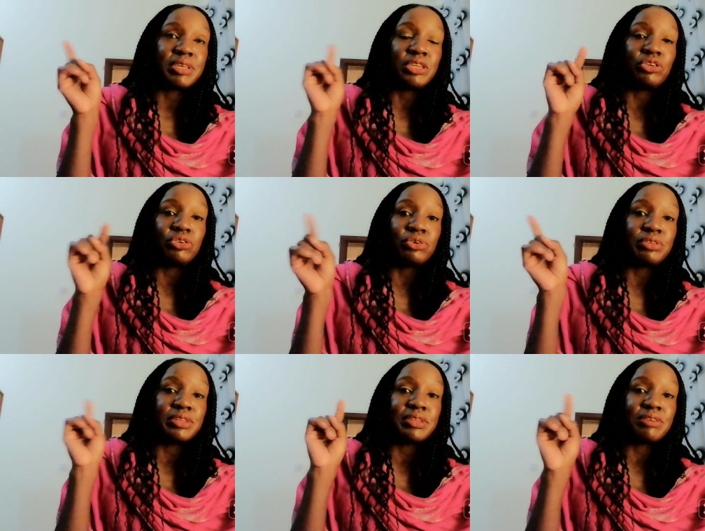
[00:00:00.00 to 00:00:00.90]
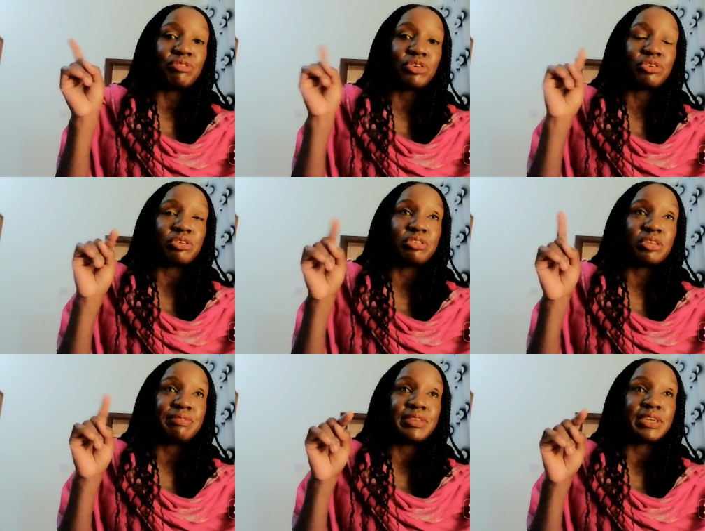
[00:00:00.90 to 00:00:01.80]
then you know that they have not
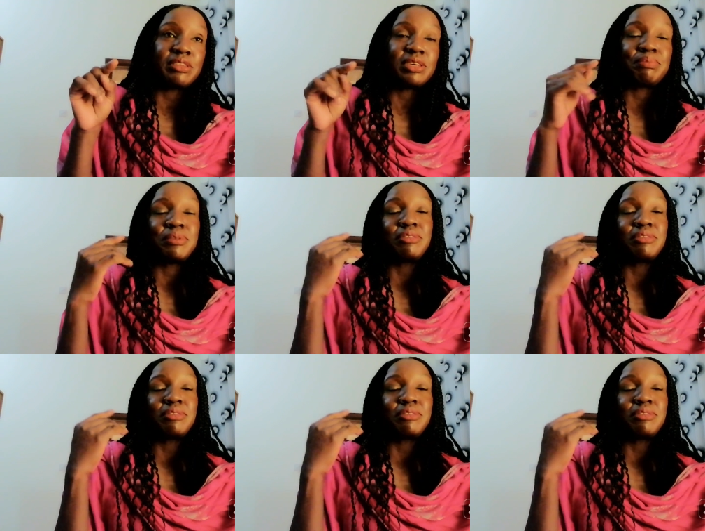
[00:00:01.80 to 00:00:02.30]
received their tip.